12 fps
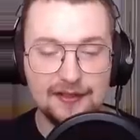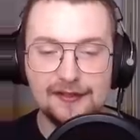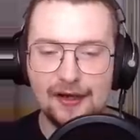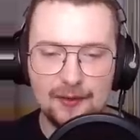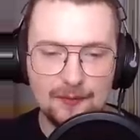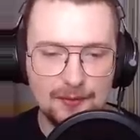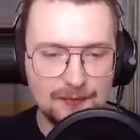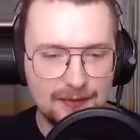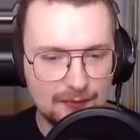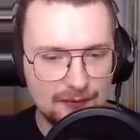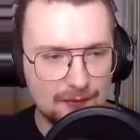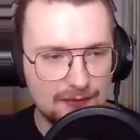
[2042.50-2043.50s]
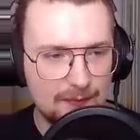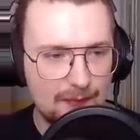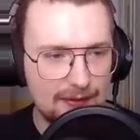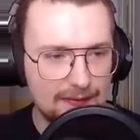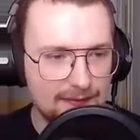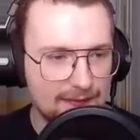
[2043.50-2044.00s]
time them, see which one's the
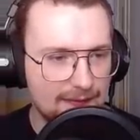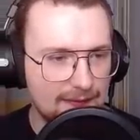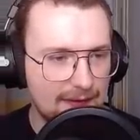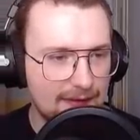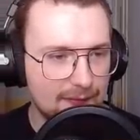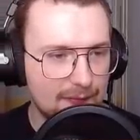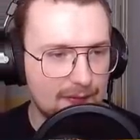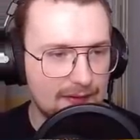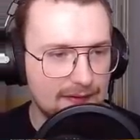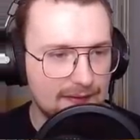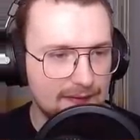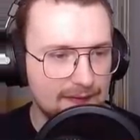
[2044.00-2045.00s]
best, as always.